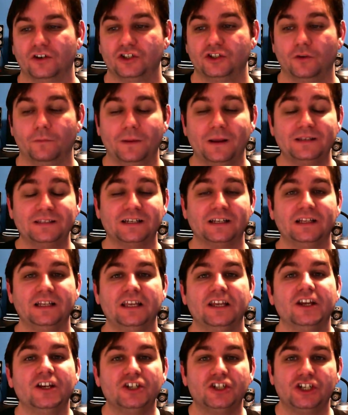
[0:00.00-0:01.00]
So
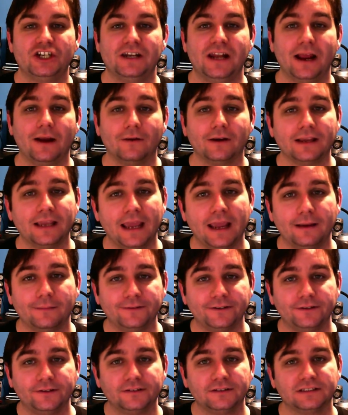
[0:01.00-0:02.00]
basically, generic
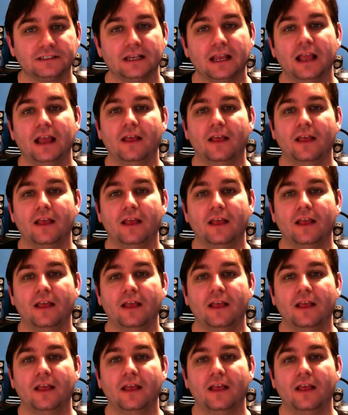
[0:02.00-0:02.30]
cables,